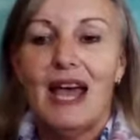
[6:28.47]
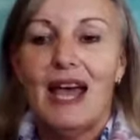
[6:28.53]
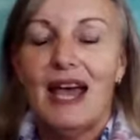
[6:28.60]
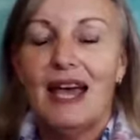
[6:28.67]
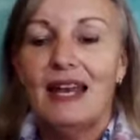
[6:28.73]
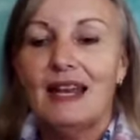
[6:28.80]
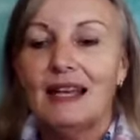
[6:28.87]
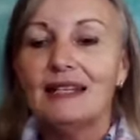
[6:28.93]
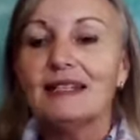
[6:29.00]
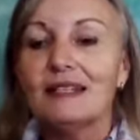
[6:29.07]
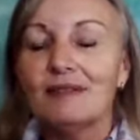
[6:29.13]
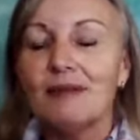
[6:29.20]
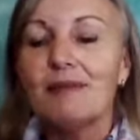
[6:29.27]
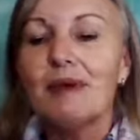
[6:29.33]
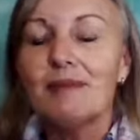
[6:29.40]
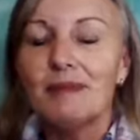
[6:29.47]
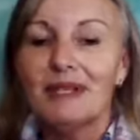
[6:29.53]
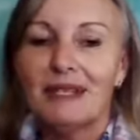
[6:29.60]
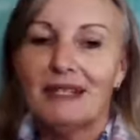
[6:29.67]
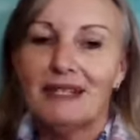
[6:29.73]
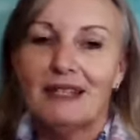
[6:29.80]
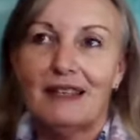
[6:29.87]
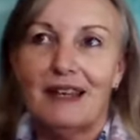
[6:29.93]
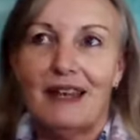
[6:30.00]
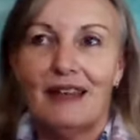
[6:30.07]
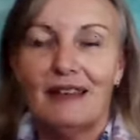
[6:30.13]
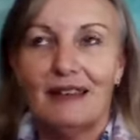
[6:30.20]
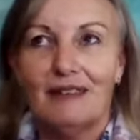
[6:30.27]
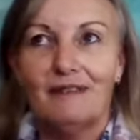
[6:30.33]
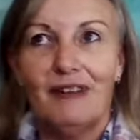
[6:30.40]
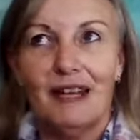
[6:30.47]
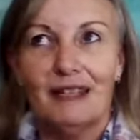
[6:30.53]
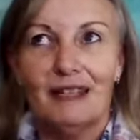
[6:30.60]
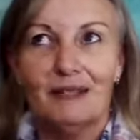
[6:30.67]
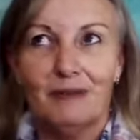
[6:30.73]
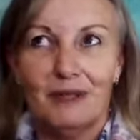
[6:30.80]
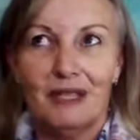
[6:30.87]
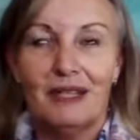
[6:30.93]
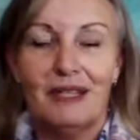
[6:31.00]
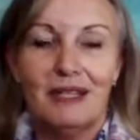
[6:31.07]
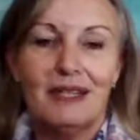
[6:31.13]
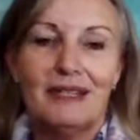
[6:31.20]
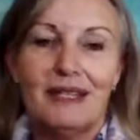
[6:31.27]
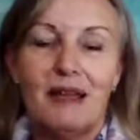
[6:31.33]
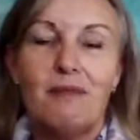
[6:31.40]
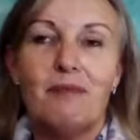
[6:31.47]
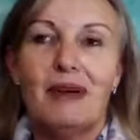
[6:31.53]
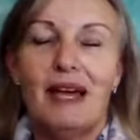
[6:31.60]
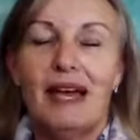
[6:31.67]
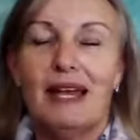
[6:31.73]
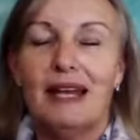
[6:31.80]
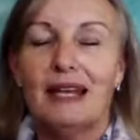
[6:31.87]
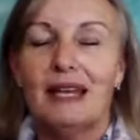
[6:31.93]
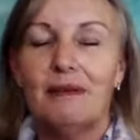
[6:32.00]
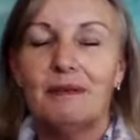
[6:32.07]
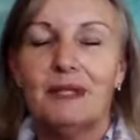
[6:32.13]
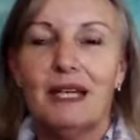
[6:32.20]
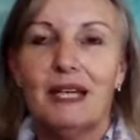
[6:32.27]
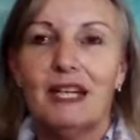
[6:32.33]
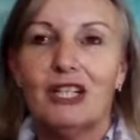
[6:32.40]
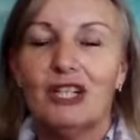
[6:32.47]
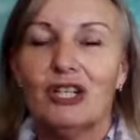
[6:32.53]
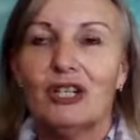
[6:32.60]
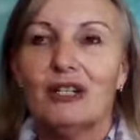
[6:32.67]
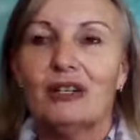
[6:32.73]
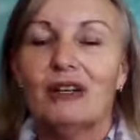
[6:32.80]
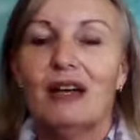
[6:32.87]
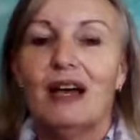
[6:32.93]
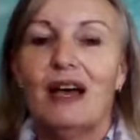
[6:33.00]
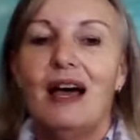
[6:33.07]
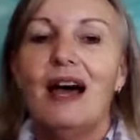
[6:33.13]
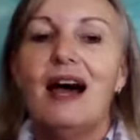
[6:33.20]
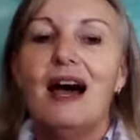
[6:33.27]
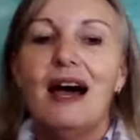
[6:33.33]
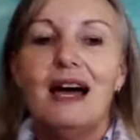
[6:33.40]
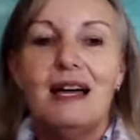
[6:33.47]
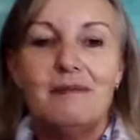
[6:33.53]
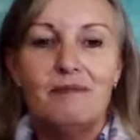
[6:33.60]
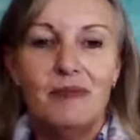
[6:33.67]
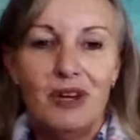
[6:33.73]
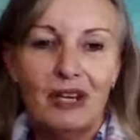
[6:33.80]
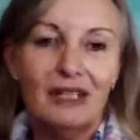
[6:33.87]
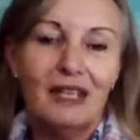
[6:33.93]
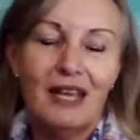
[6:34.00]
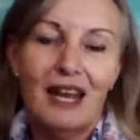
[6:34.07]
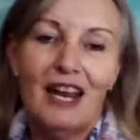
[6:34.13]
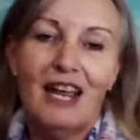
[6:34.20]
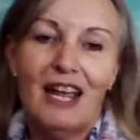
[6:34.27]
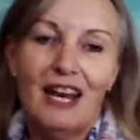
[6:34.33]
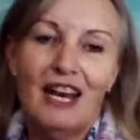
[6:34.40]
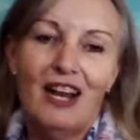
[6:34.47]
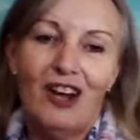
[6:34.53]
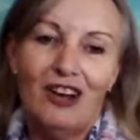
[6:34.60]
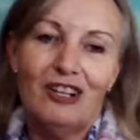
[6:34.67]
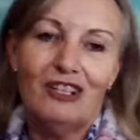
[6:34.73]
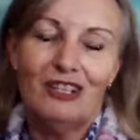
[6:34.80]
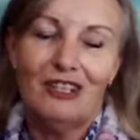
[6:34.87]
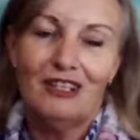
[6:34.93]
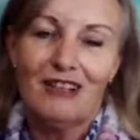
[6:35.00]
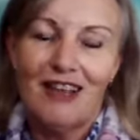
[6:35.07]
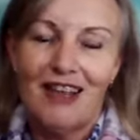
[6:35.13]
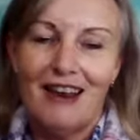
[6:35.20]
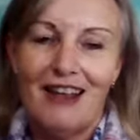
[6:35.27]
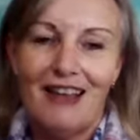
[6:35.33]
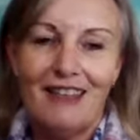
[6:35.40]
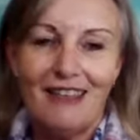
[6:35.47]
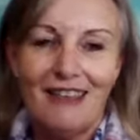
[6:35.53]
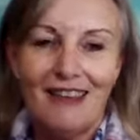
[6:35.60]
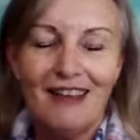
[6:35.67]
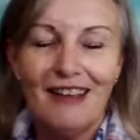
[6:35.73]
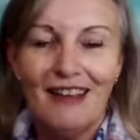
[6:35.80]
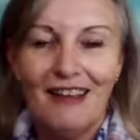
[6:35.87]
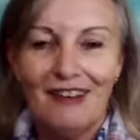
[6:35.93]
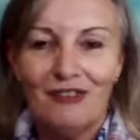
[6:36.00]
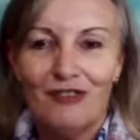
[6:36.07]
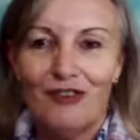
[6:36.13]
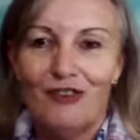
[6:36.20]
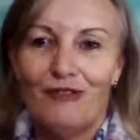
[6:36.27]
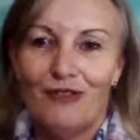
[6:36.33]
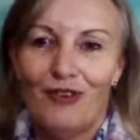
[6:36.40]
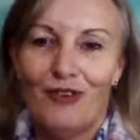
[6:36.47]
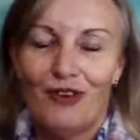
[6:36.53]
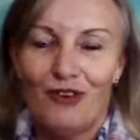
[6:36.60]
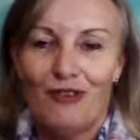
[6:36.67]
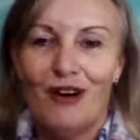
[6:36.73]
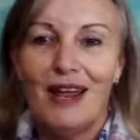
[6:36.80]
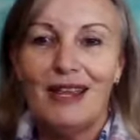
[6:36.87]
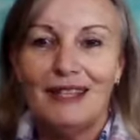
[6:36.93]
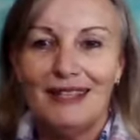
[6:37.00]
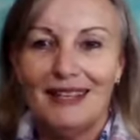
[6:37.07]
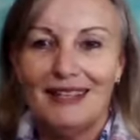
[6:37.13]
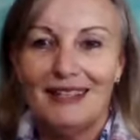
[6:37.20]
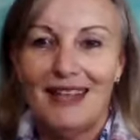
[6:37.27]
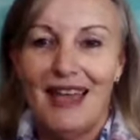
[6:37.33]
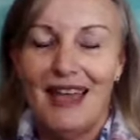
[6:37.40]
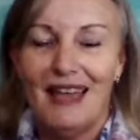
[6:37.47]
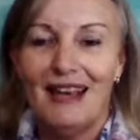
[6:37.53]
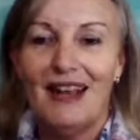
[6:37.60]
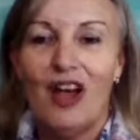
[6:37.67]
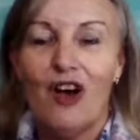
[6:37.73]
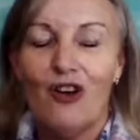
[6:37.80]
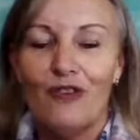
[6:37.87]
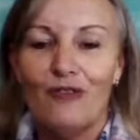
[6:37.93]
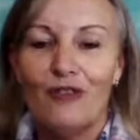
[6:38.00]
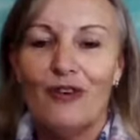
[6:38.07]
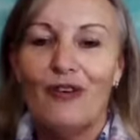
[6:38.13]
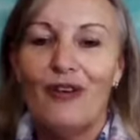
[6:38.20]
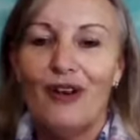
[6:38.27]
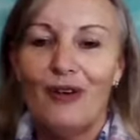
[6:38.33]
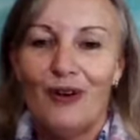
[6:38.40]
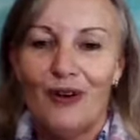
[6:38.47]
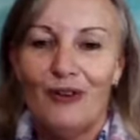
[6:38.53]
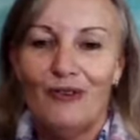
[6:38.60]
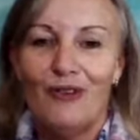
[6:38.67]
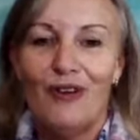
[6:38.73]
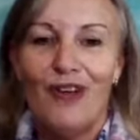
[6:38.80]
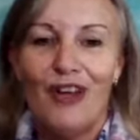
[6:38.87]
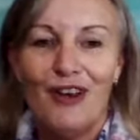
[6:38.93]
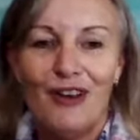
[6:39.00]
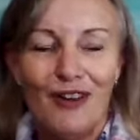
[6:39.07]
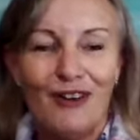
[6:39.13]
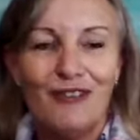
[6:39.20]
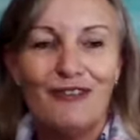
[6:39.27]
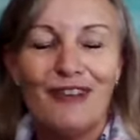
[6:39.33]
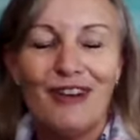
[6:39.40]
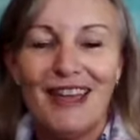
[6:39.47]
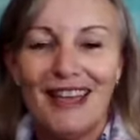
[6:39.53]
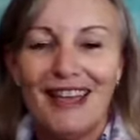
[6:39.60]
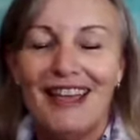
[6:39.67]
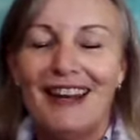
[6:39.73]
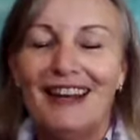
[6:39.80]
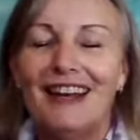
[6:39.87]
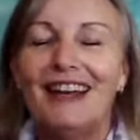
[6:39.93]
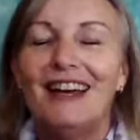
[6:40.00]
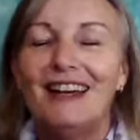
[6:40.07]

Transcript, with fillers: And I still remember sitting there, and in fact, this was in the December, and I kept saying to her, I'm not getting any answers. And I think I drove her crazy, saying over and over and over again,